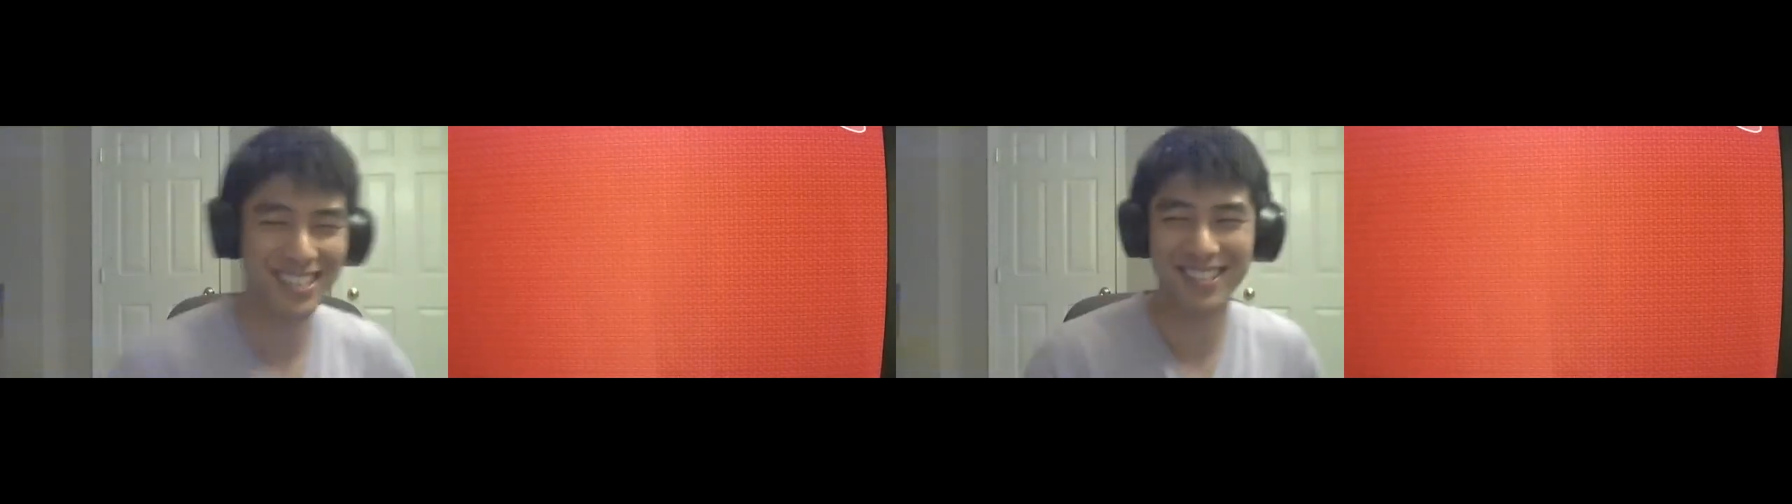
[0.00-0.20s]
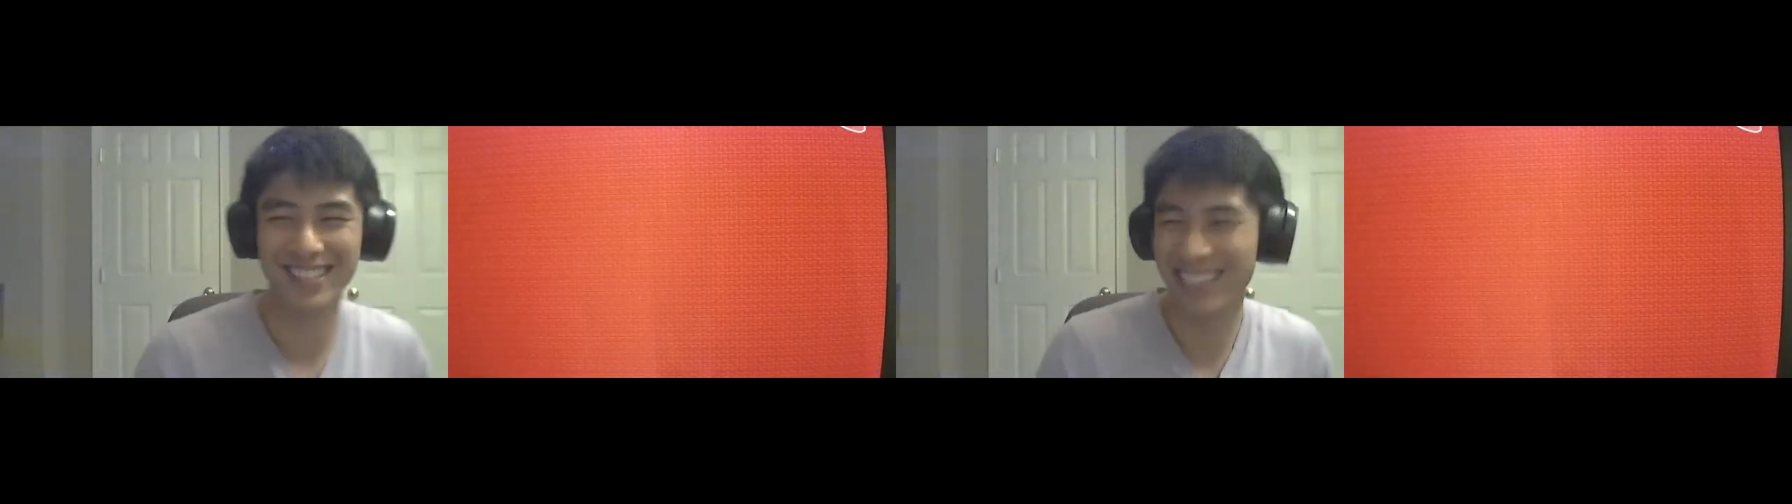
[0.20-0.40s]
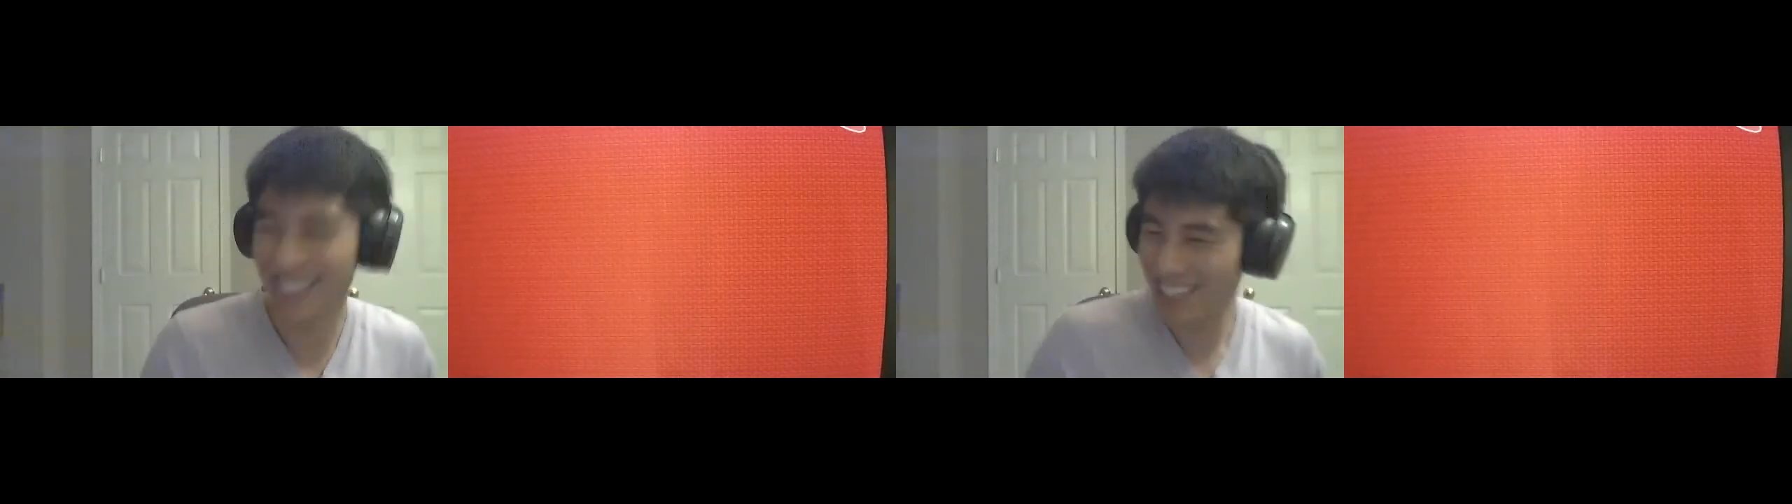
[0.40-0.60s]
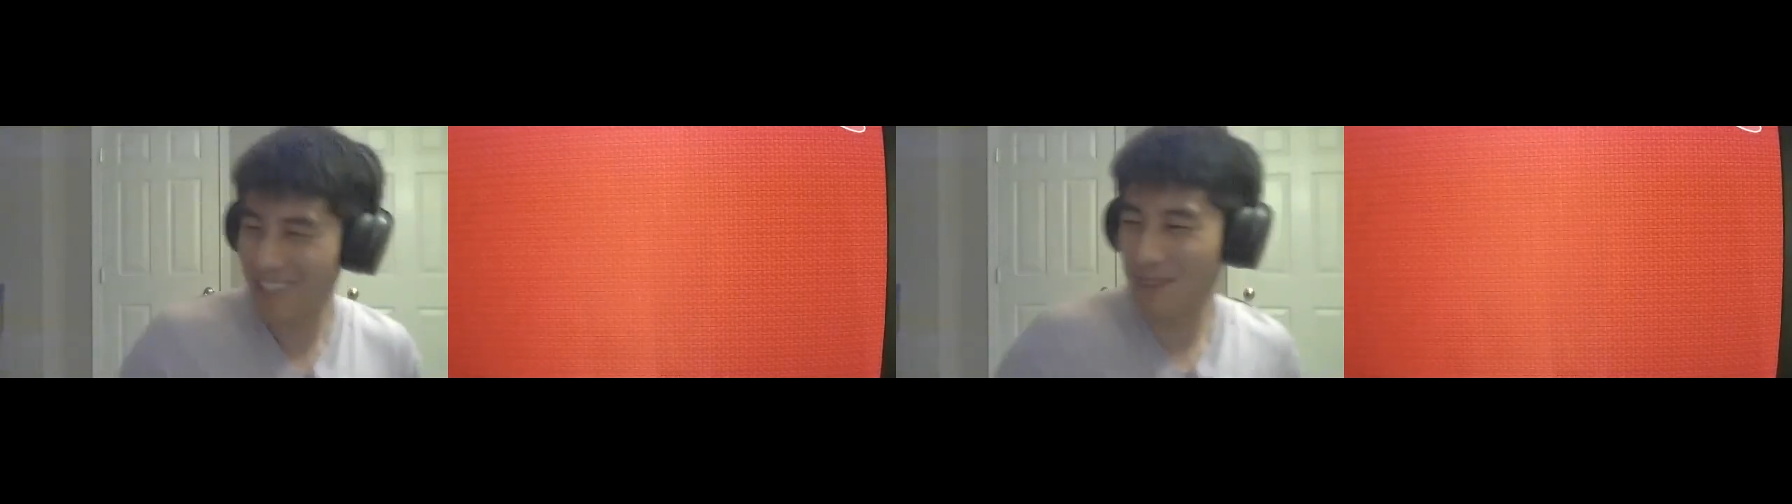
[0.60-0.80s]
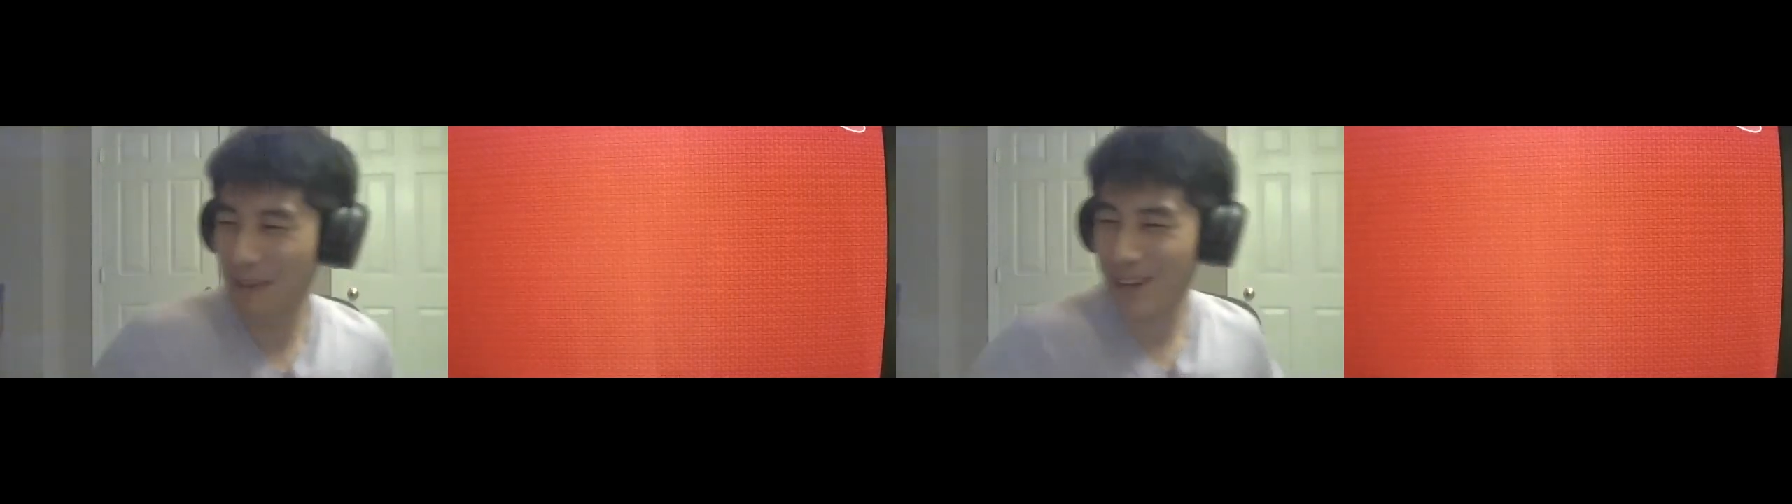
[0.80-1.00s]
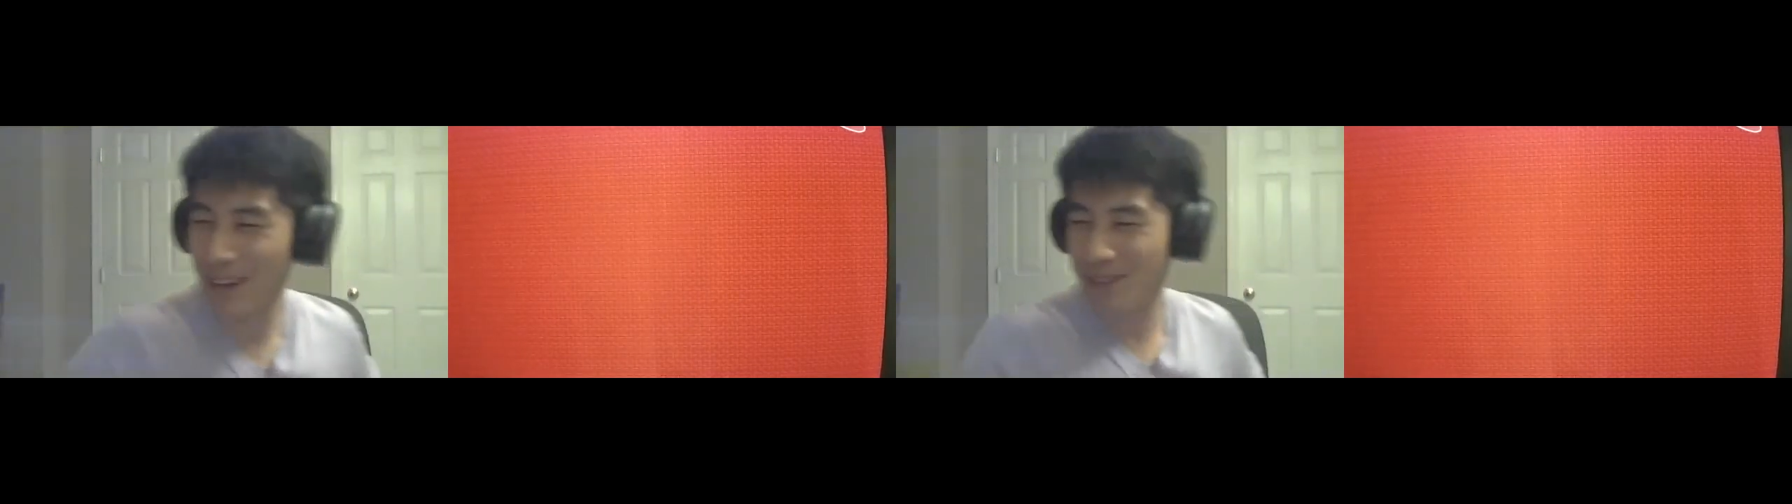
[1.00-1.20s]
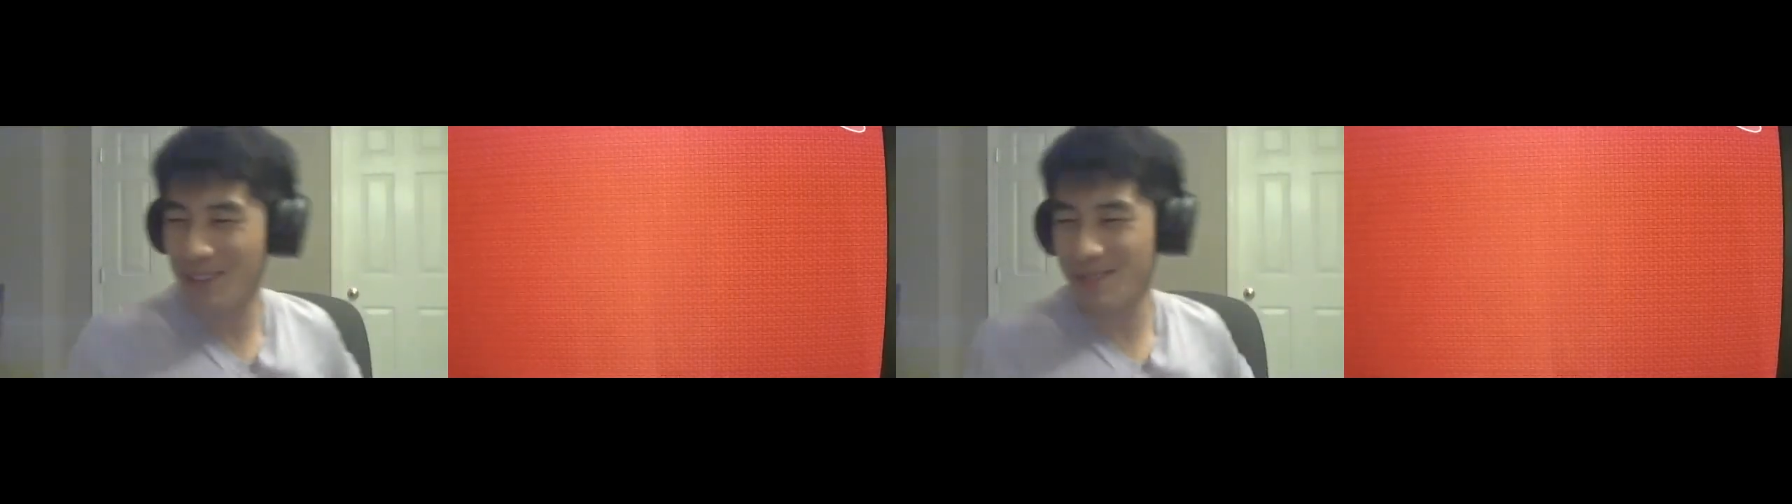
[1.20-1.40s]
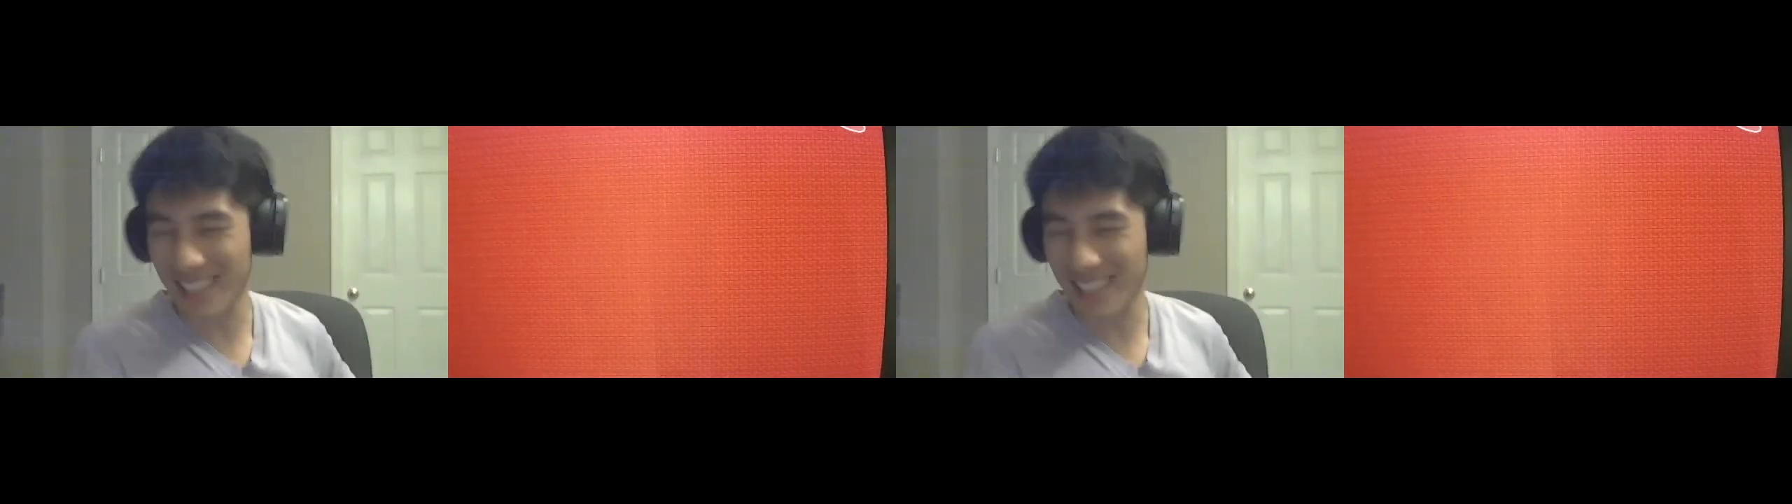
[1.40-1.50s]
tree. Maybe I'll win with the